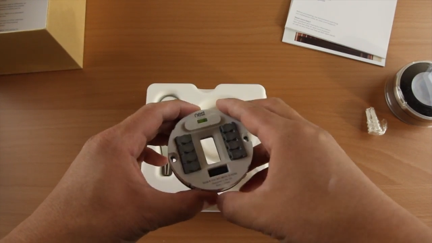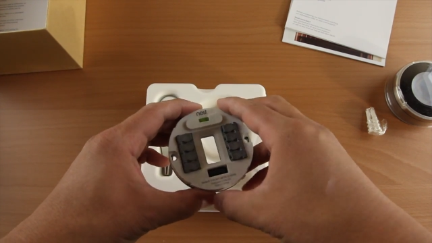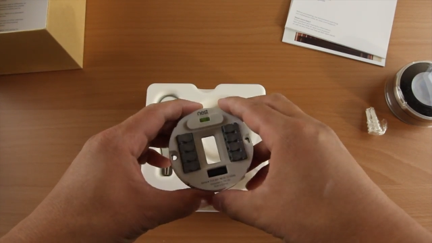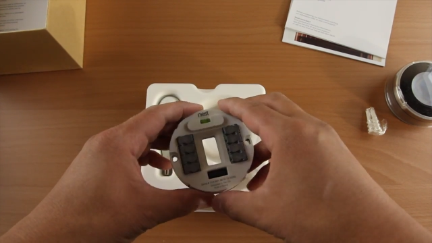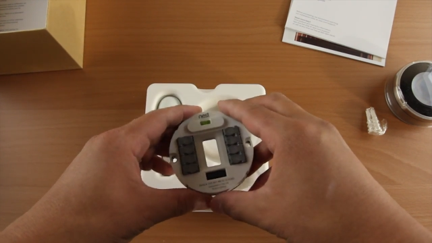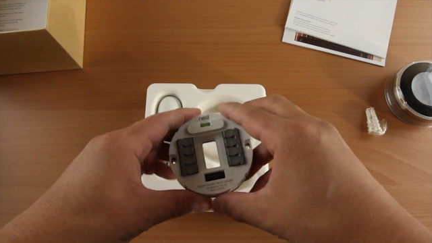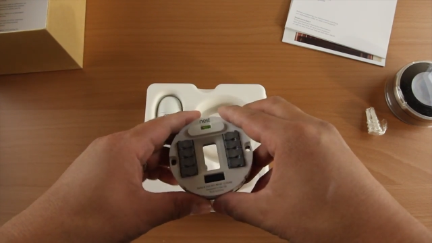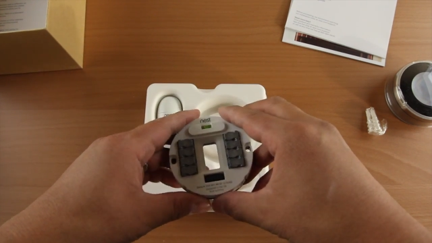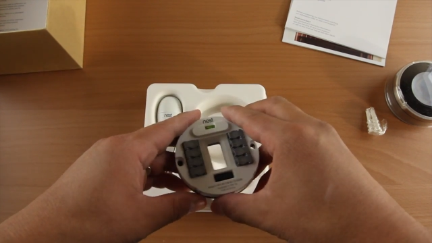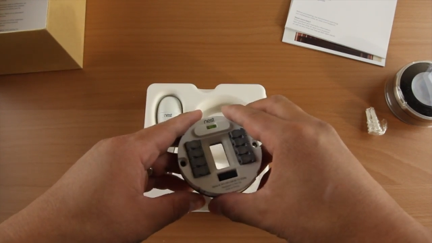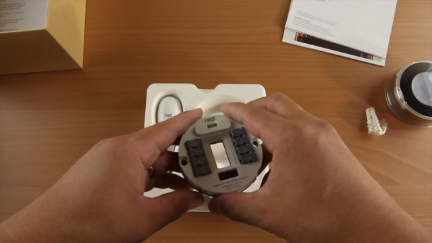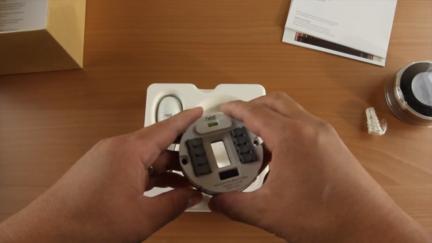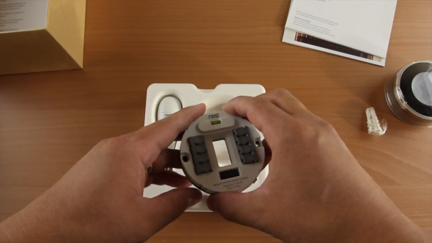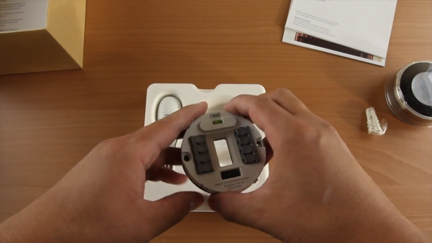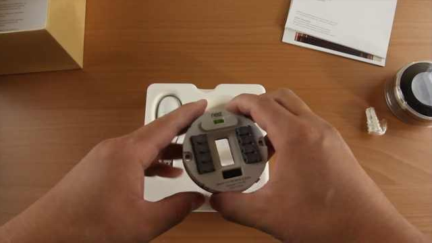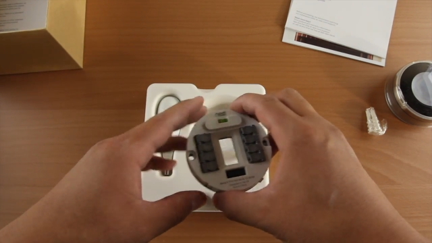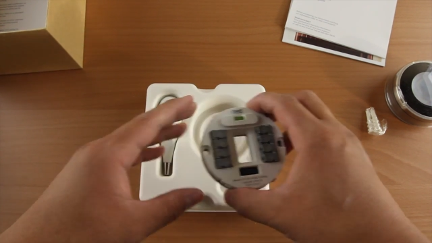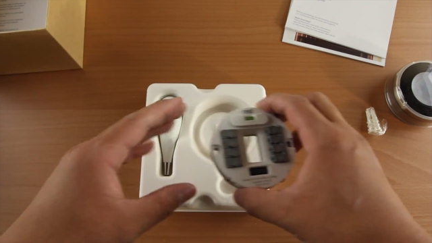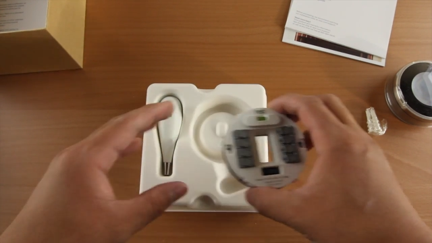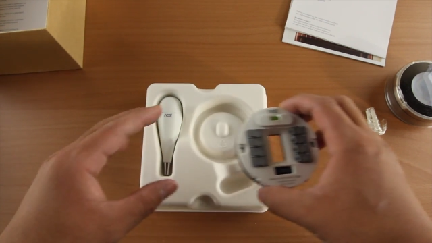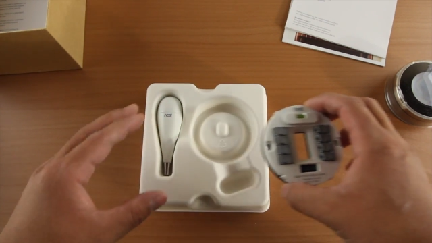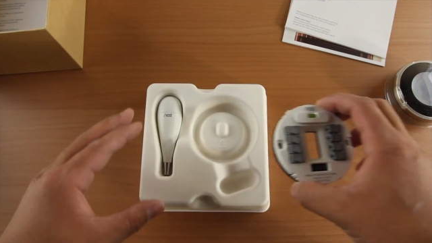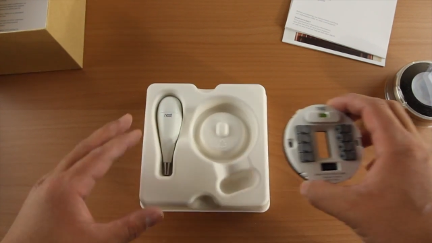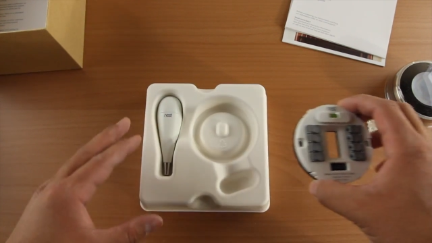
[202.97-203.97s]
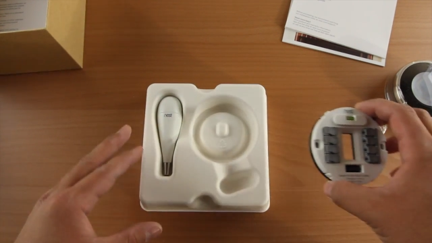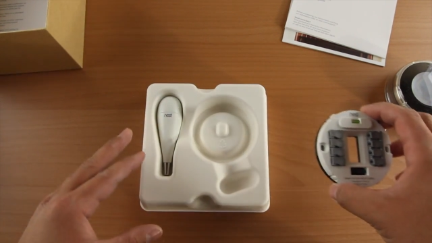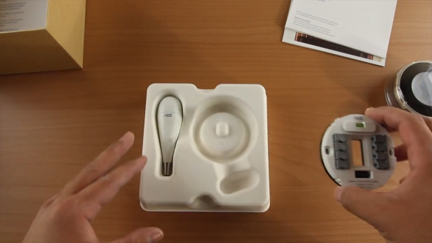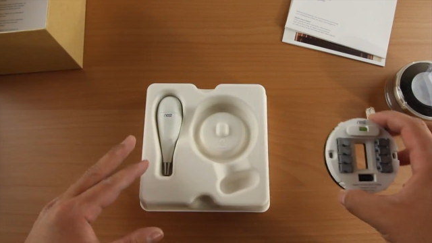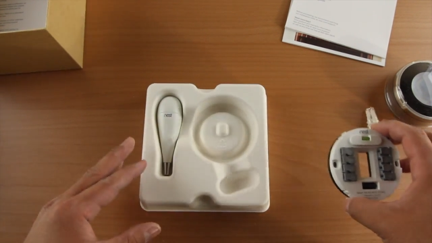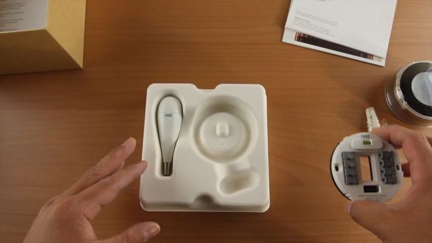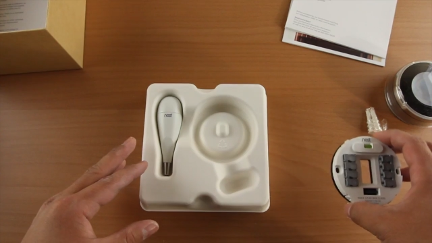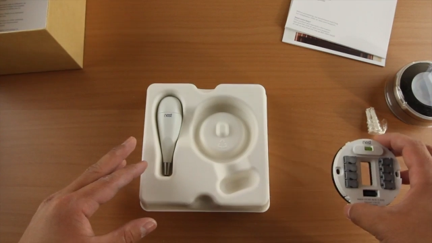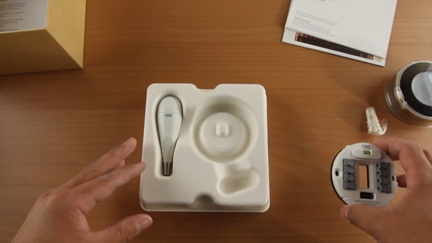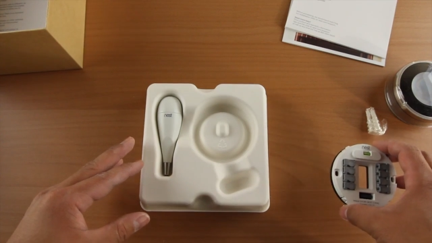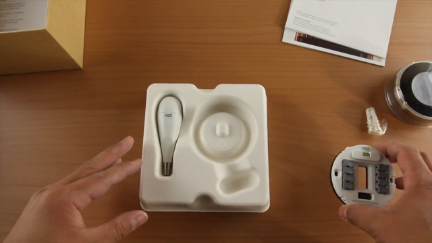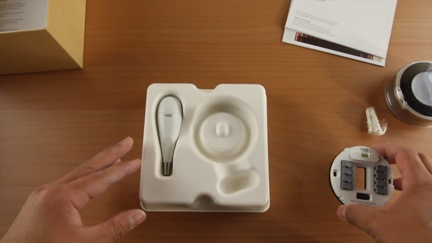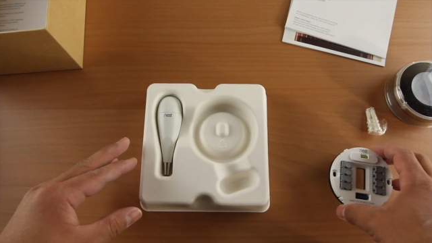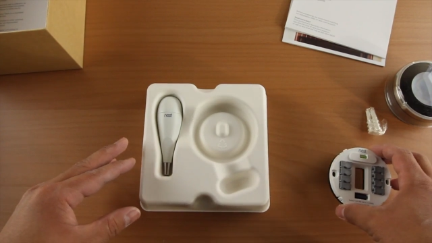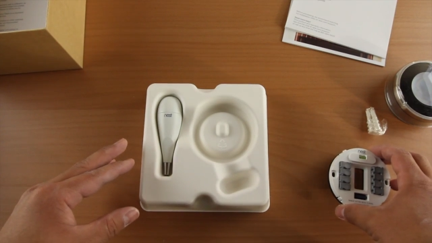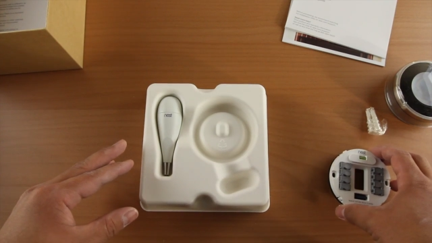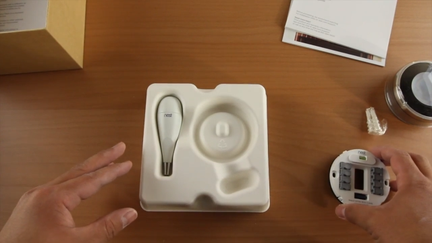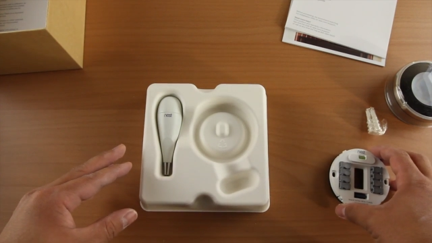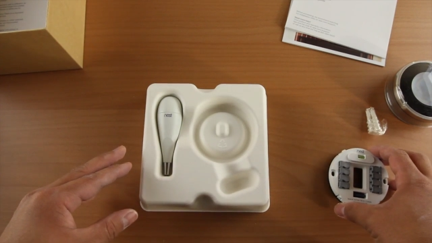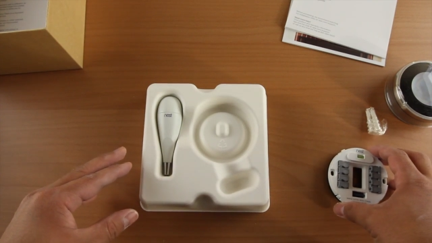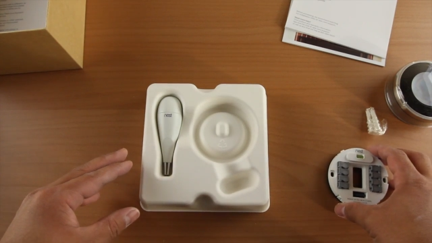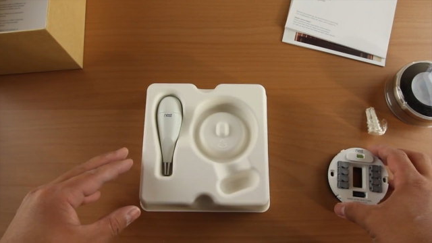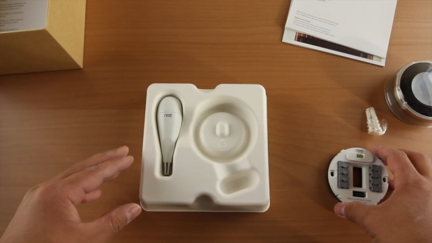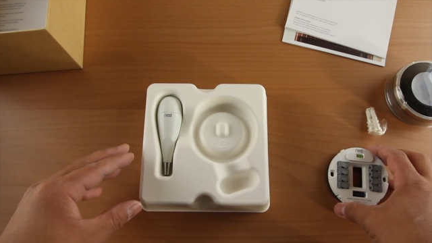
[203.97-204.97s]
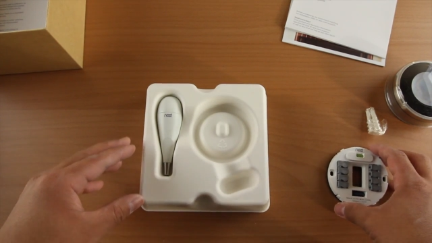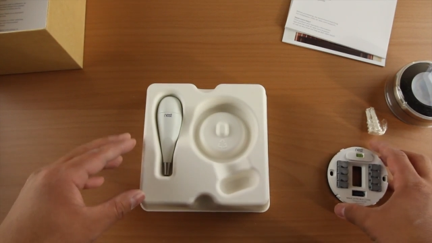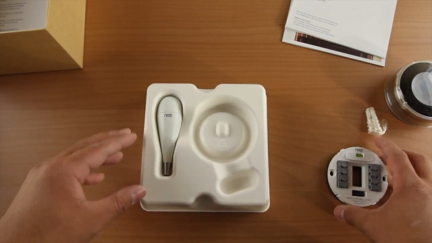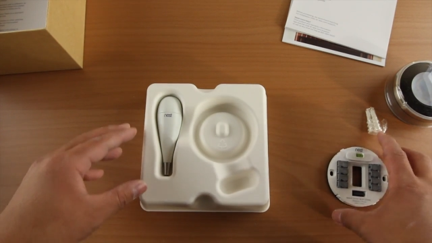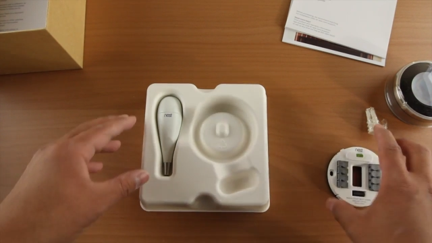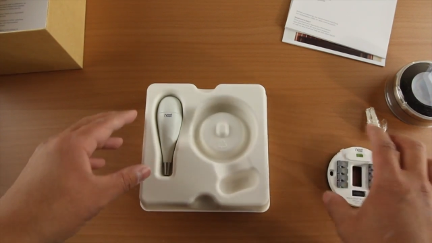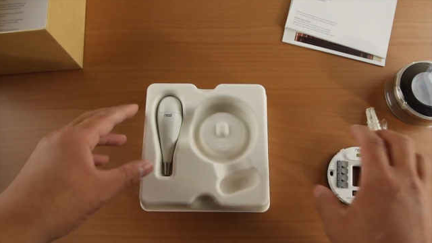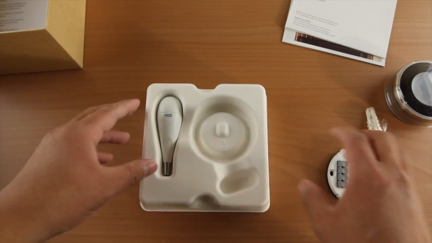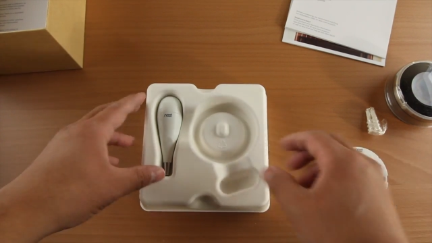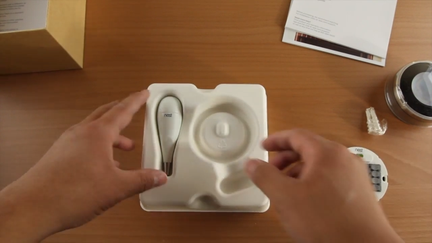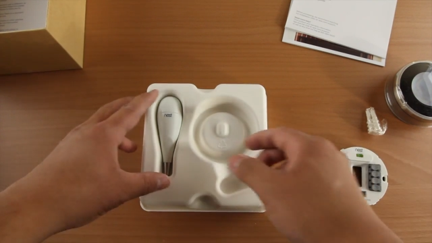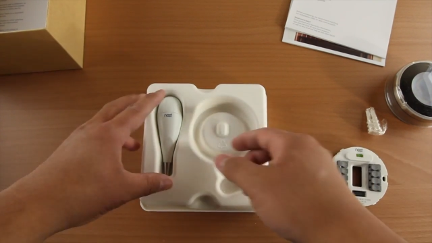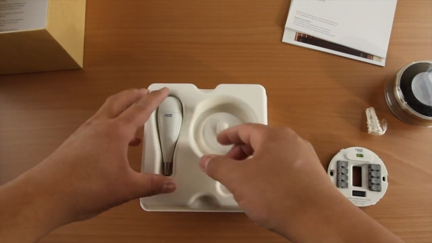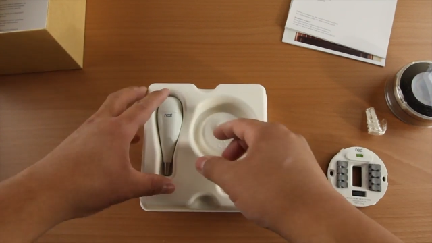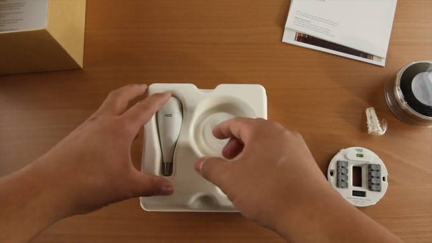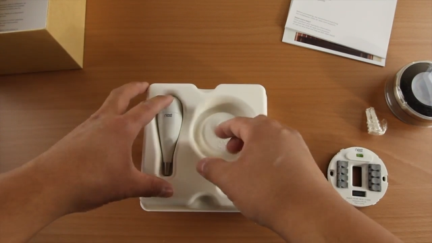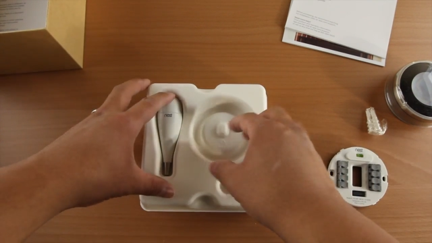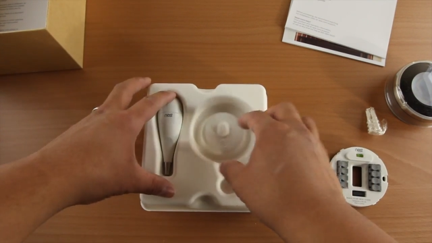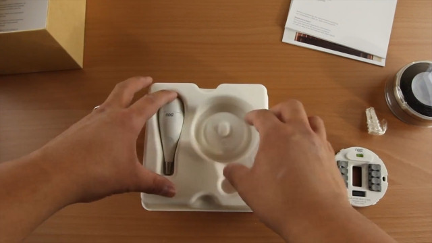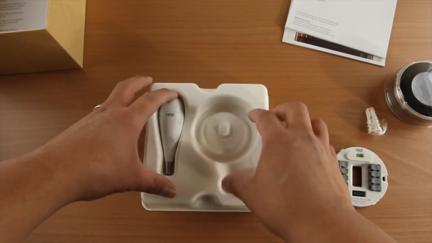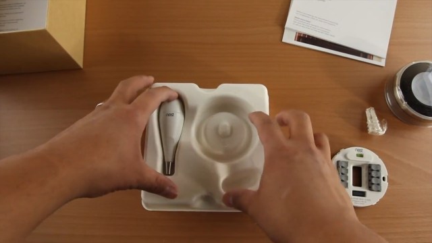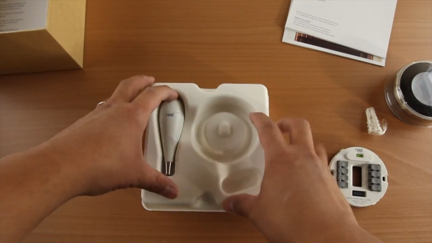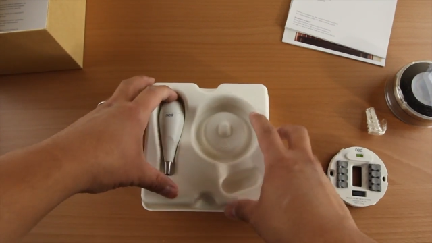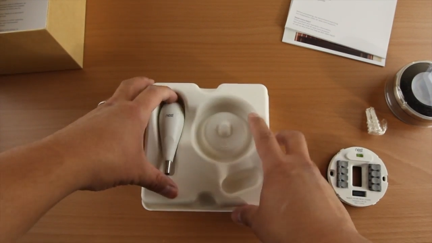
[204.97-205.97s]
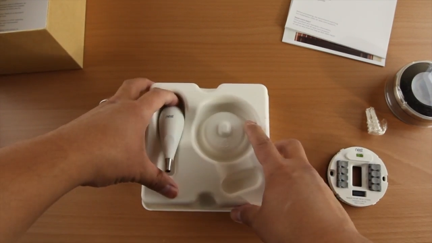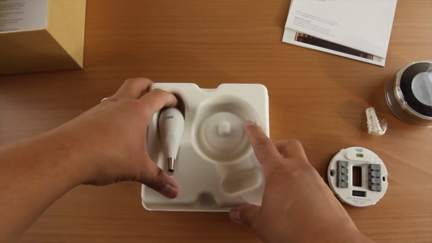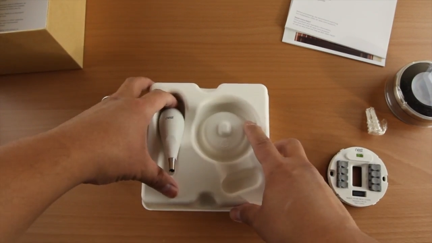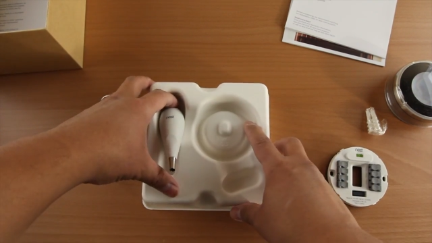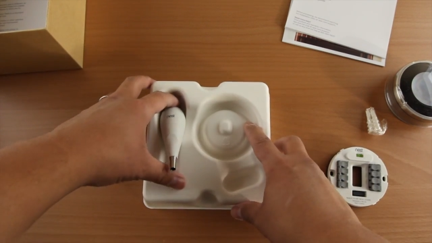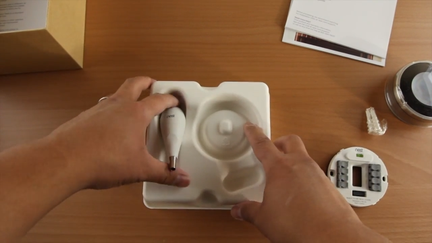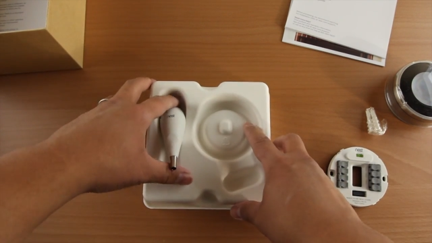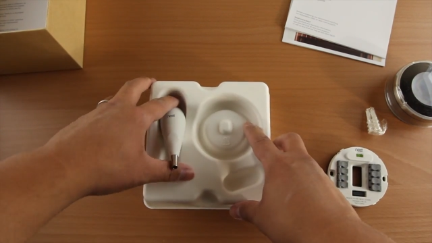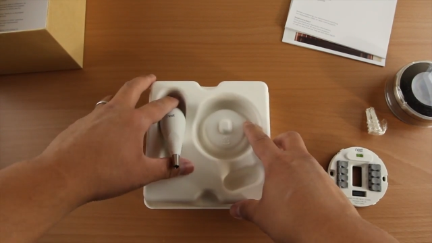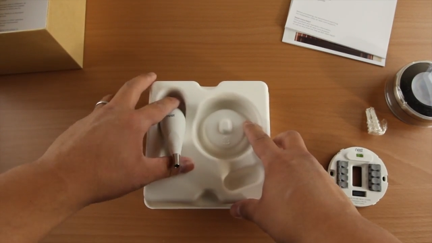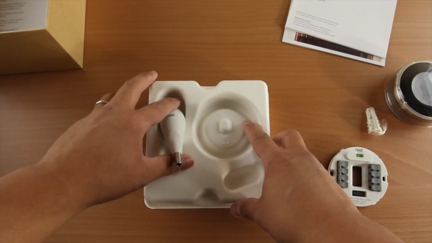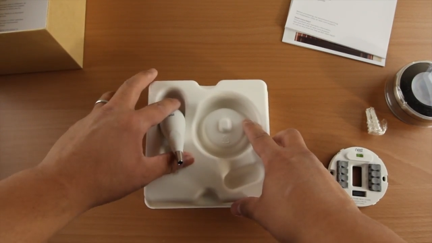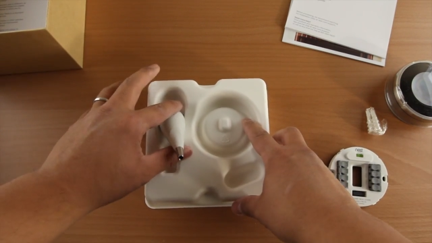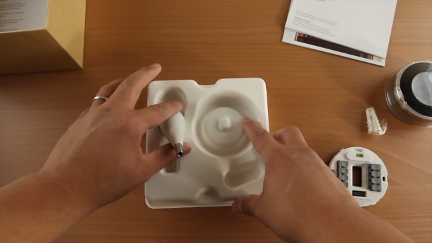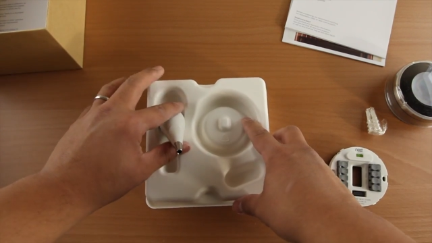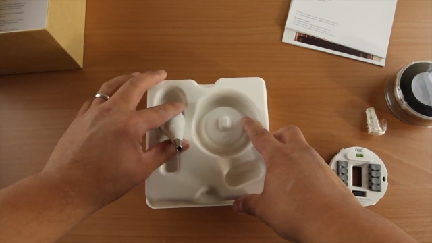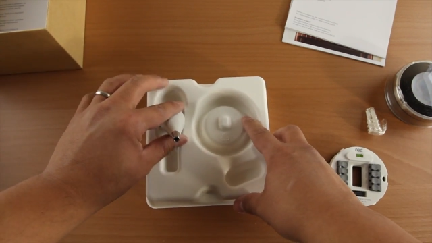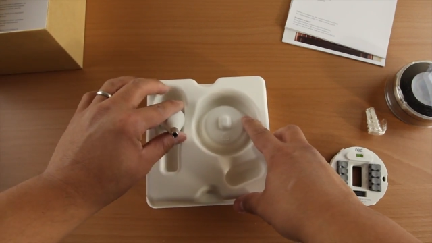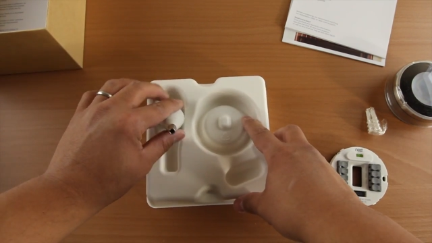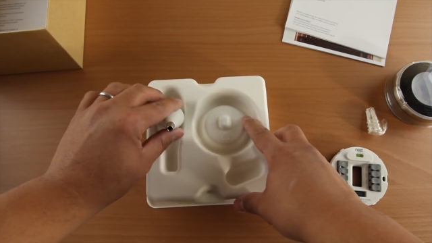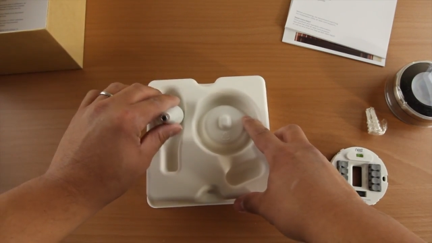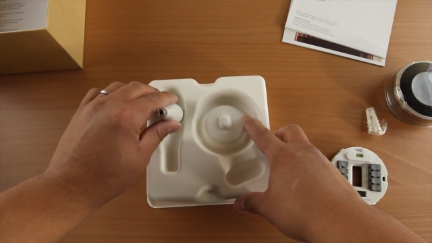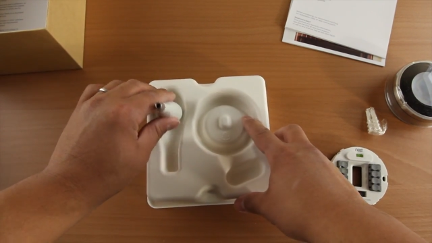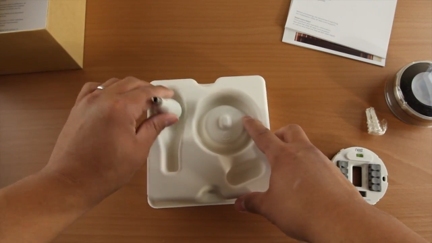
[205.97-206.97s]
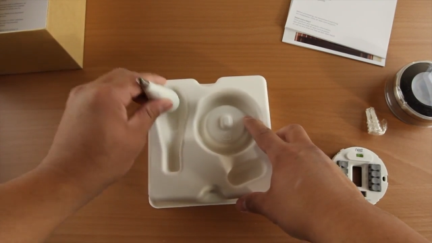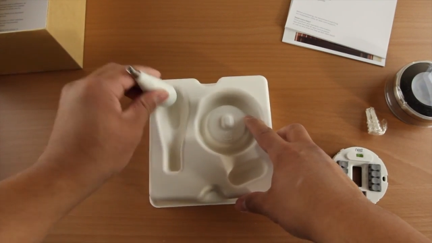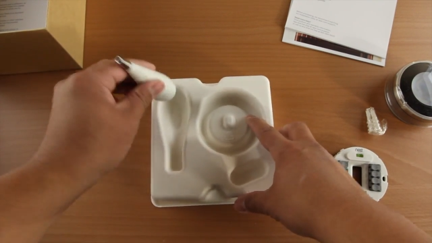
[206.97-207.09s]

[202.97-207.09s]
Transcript: Nobody's mouth can be seen.